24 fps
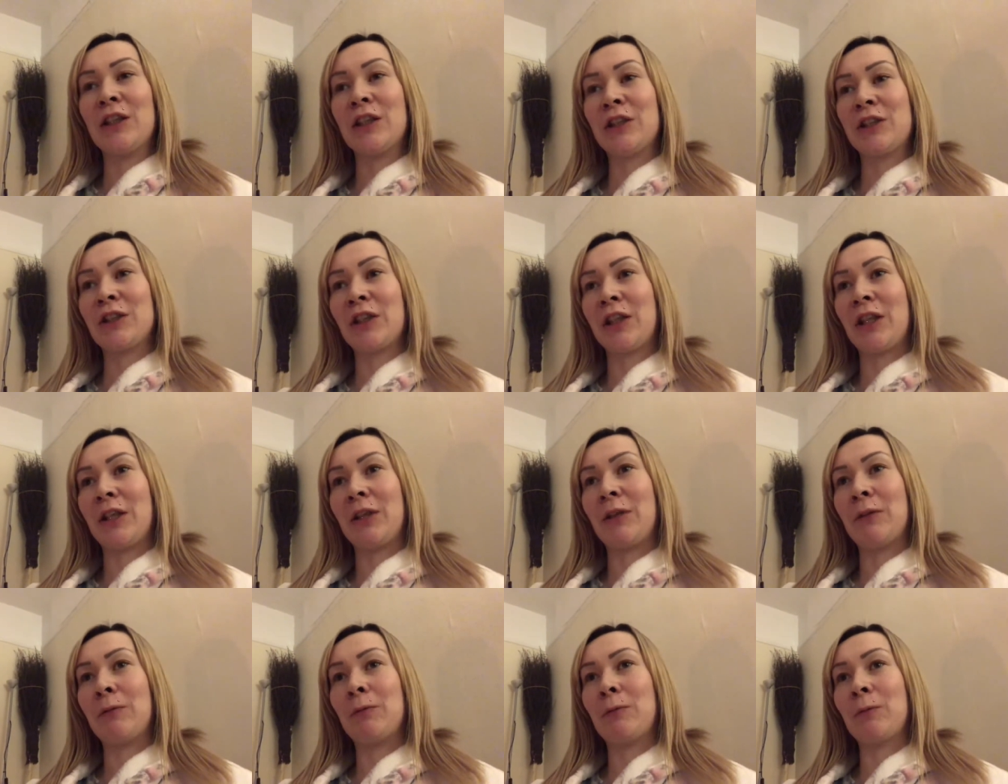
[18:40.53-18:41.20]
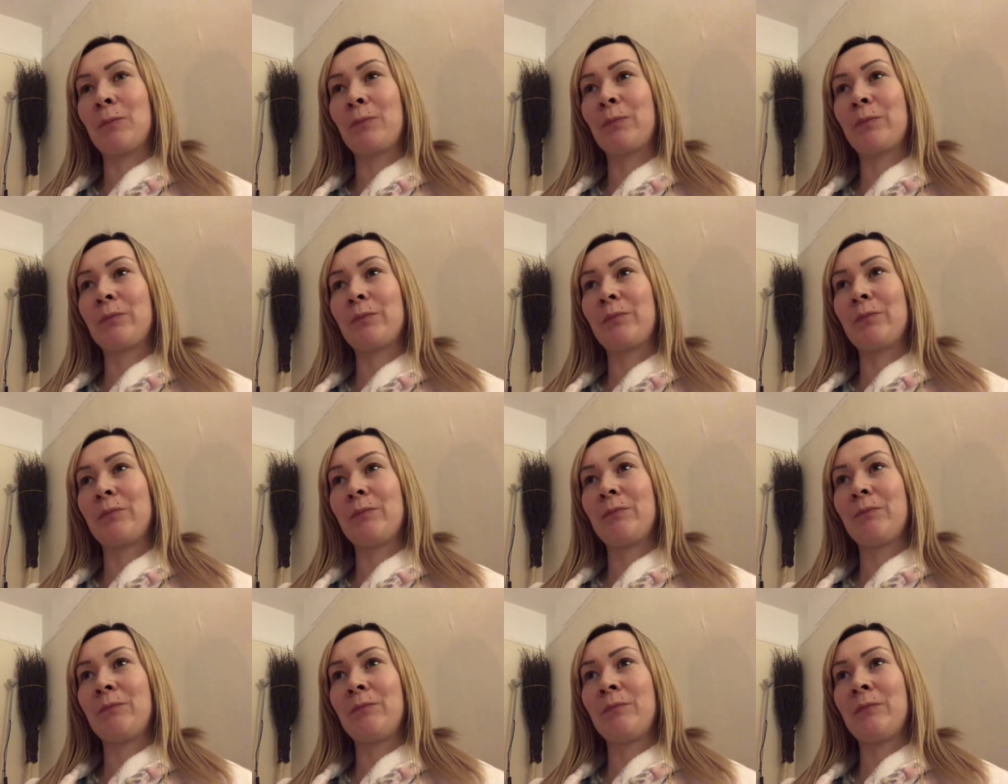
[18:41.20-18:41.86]
So,
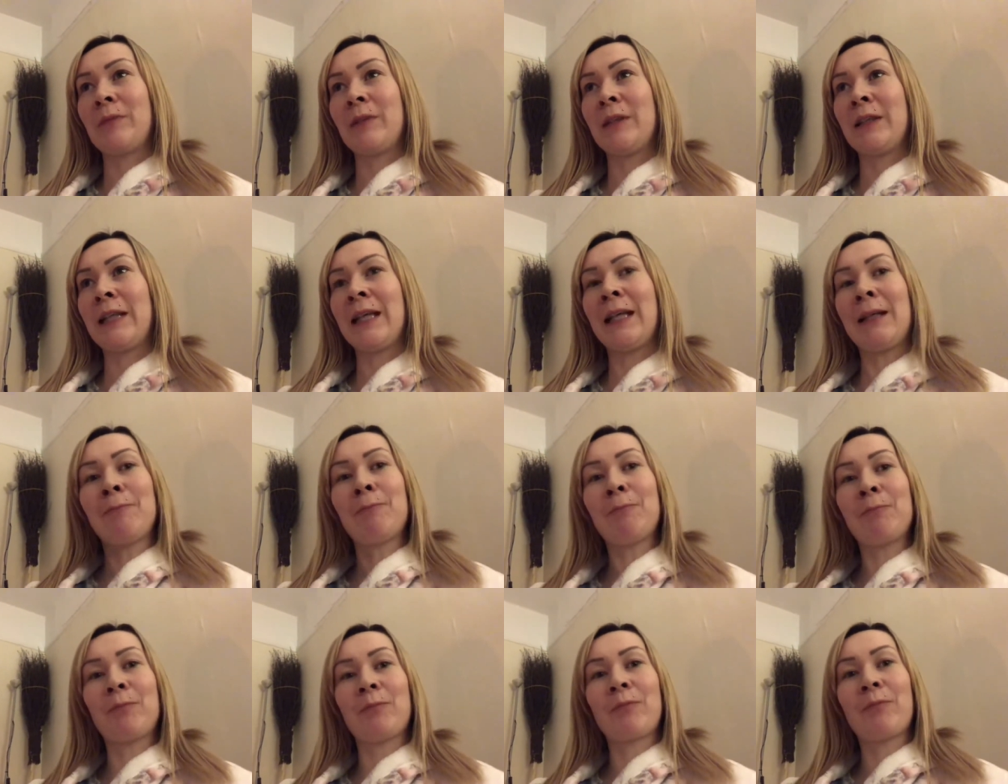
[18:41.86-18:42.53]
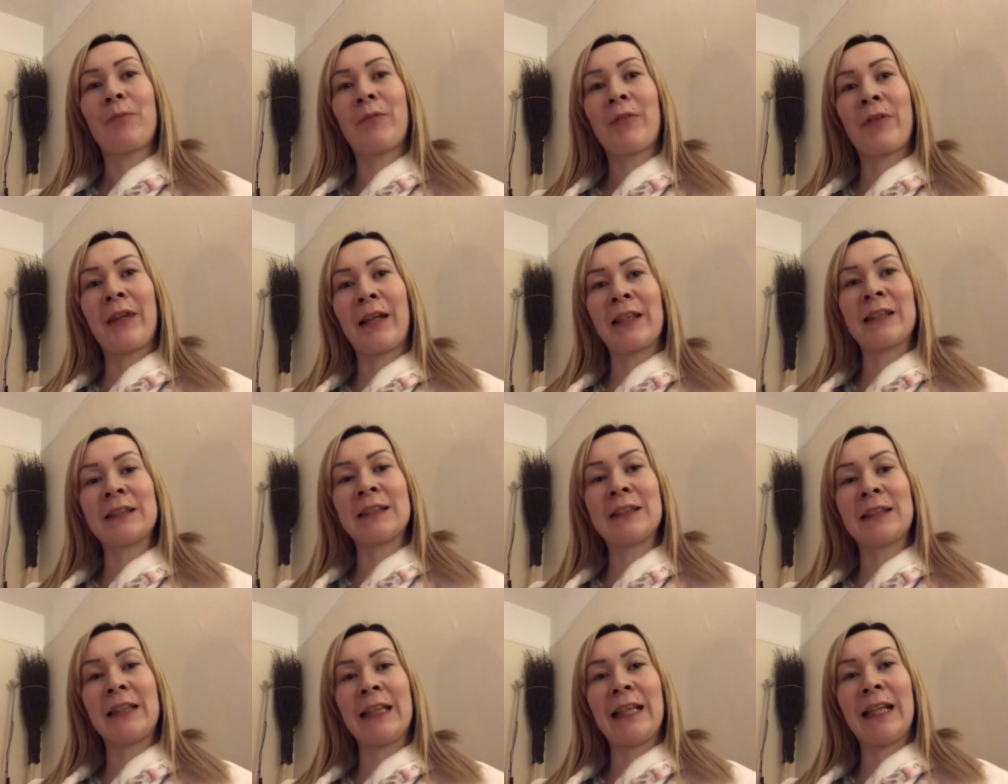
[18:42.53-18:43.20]
yeah,
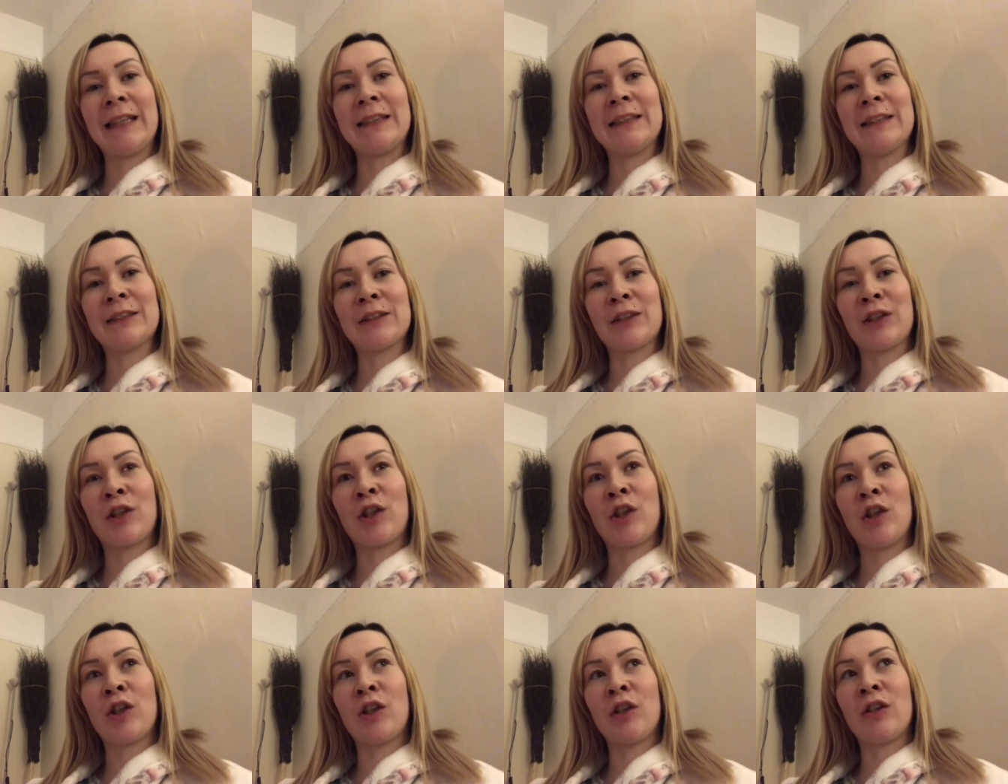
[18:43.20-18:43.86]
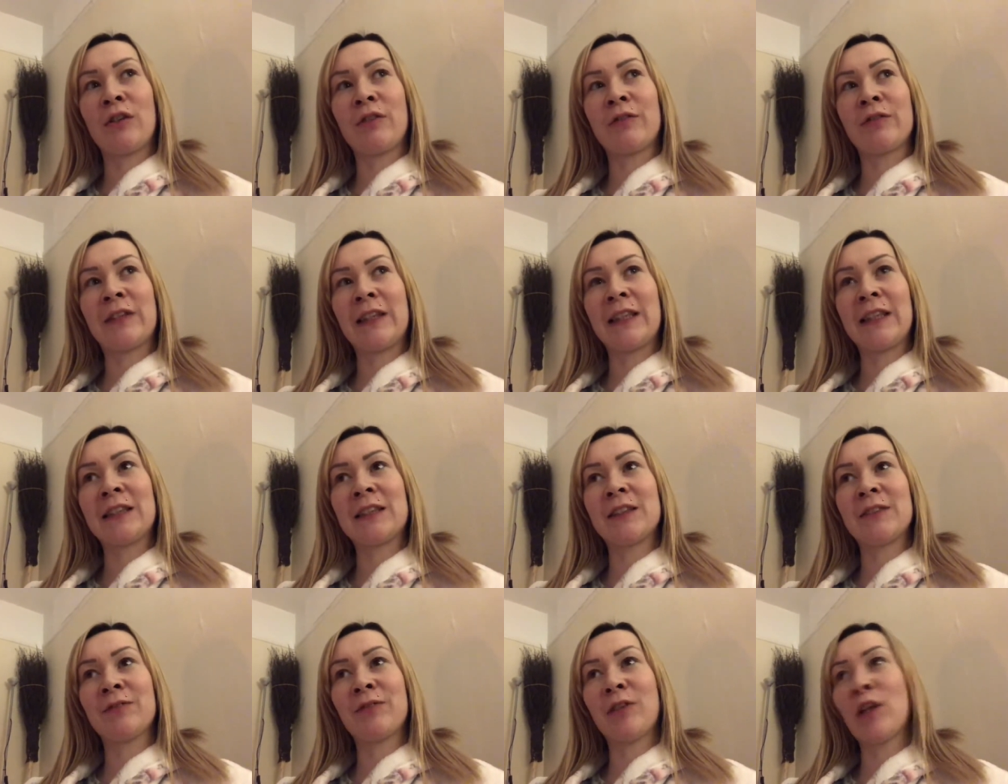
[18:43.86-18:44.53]
that's the end of
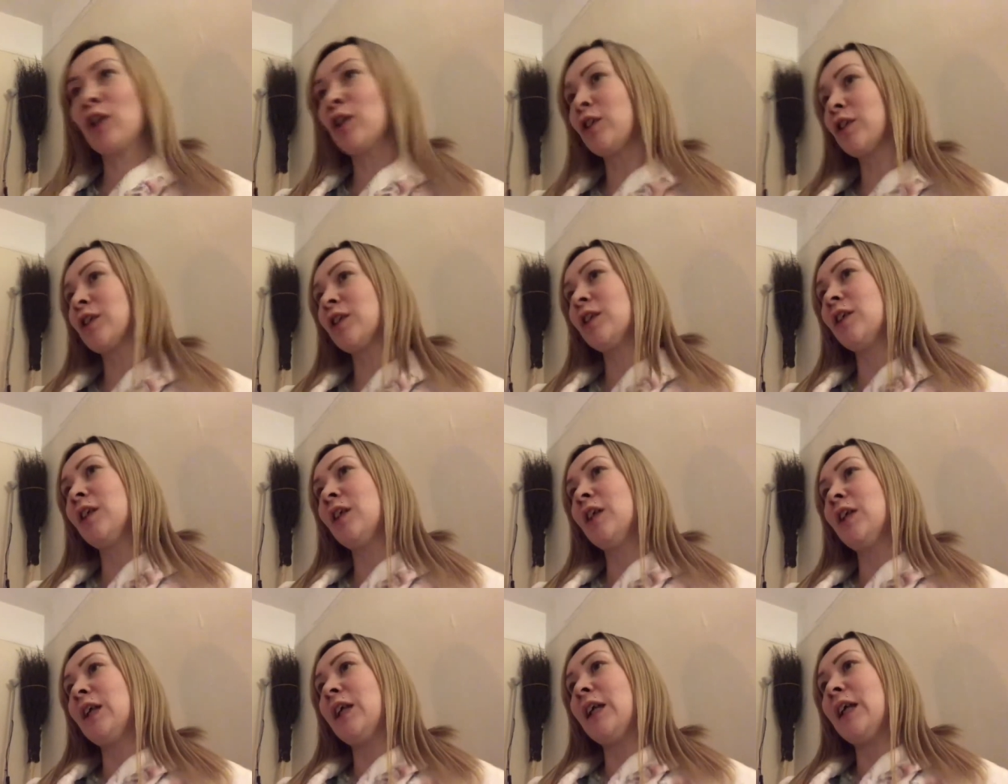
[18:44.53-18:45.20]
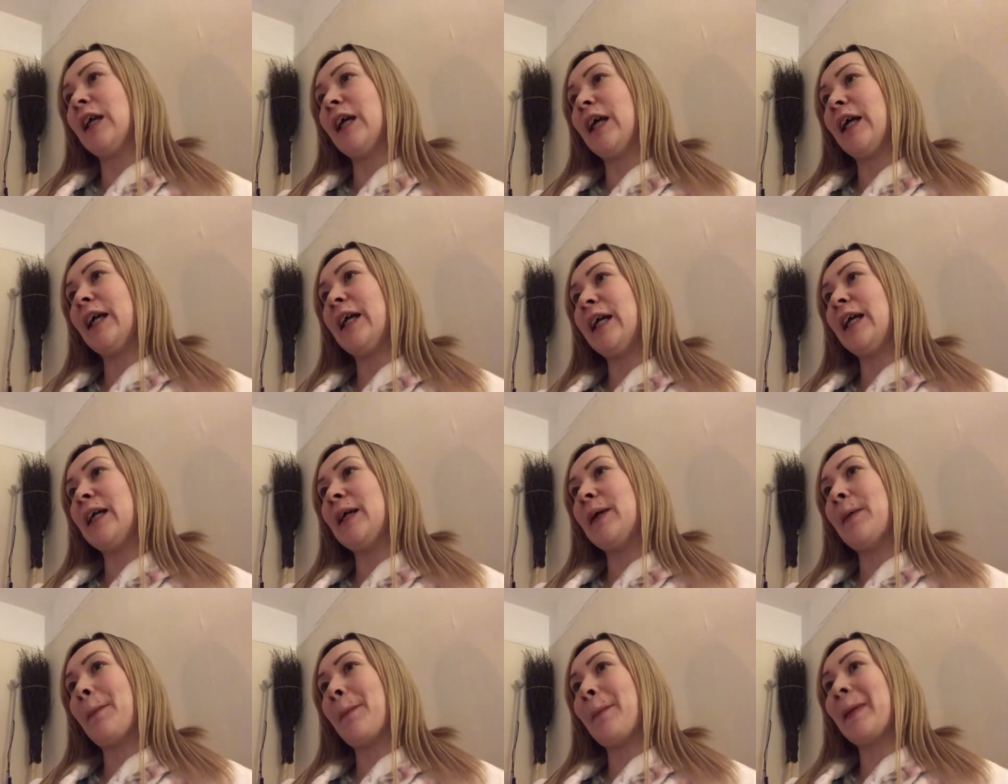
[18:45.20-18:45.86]
this vlog.
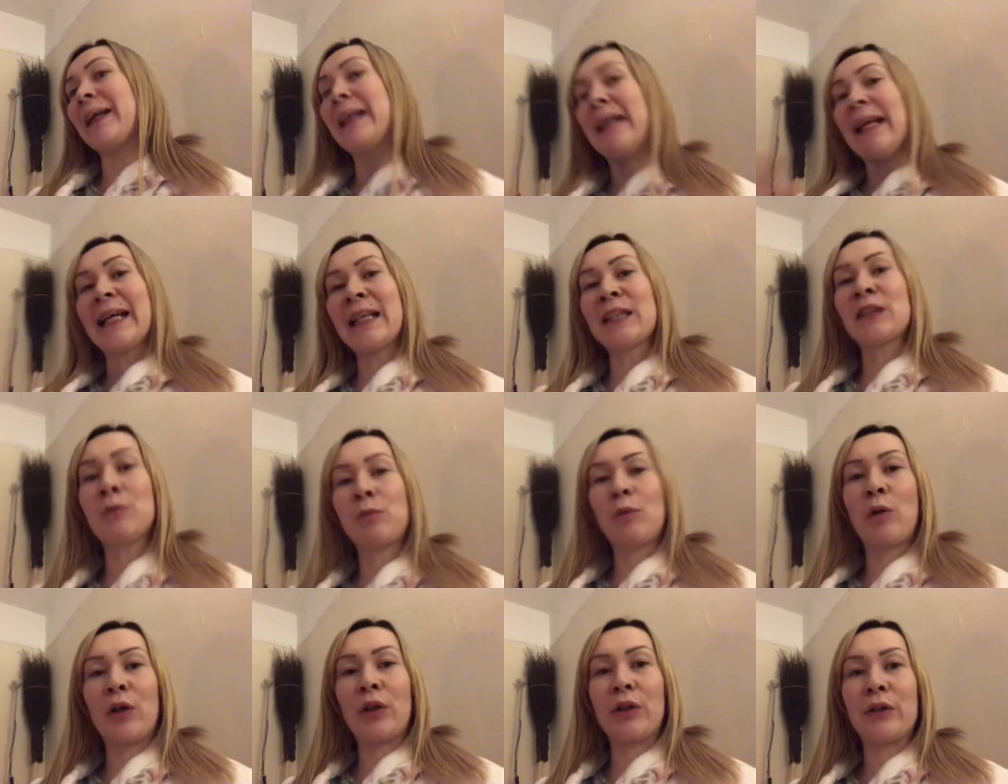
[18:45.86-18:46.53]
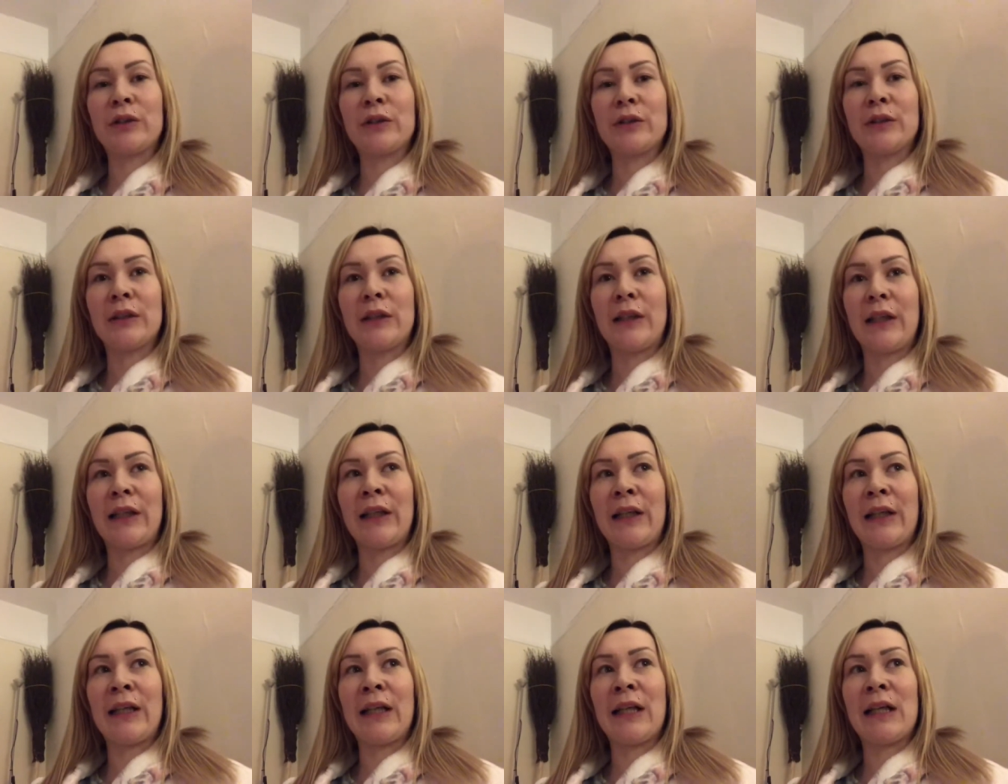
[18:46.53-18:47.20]
Uh, my next one,
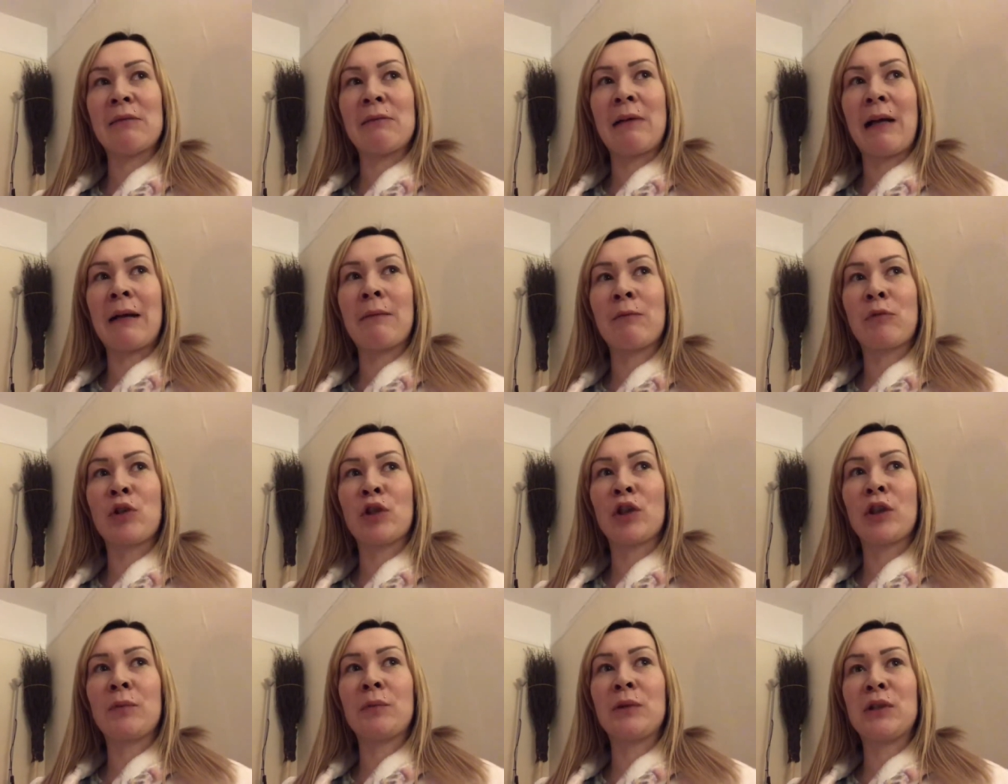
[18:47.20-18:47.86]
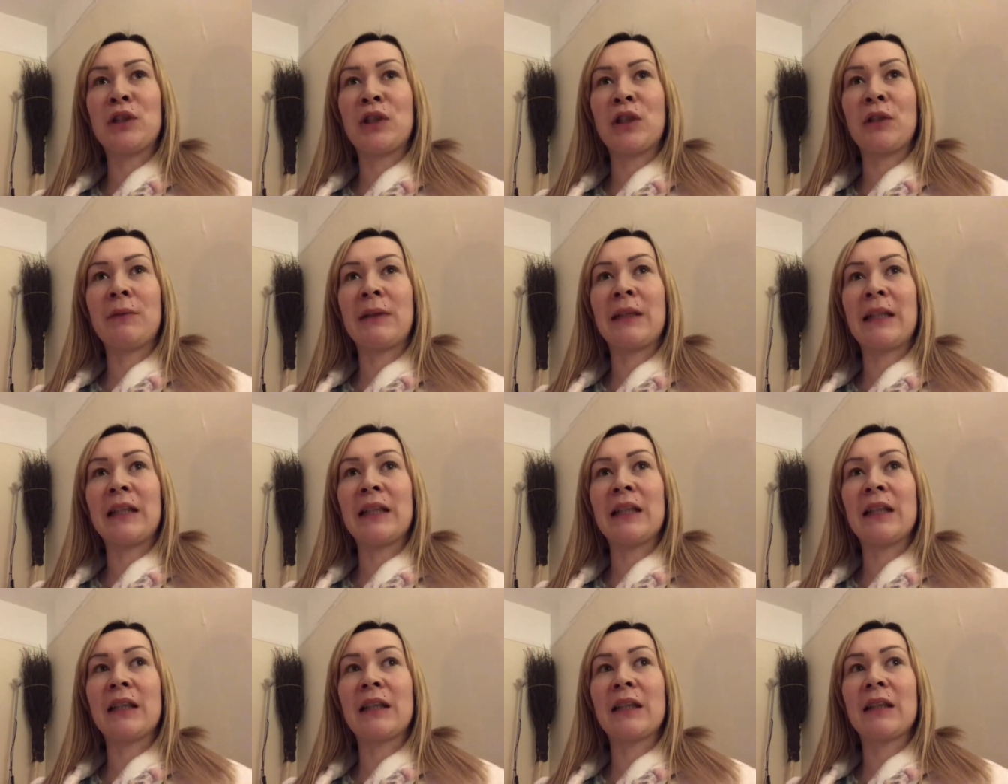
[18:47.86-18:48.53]
uh, I'm going to be
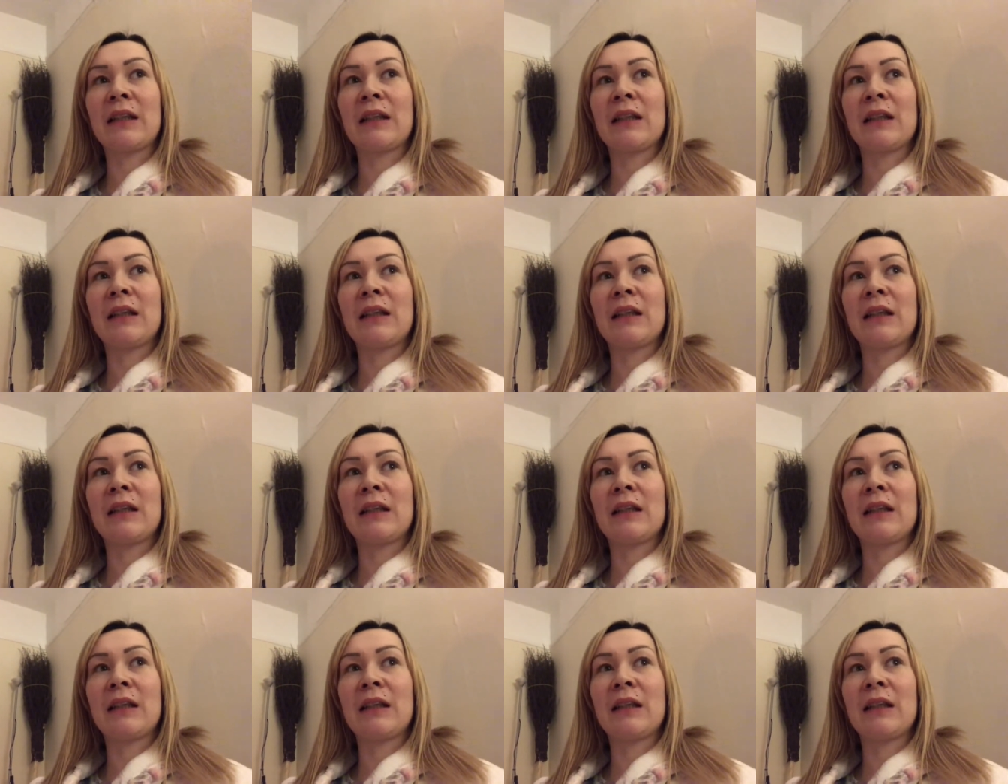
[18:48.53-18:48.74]
doing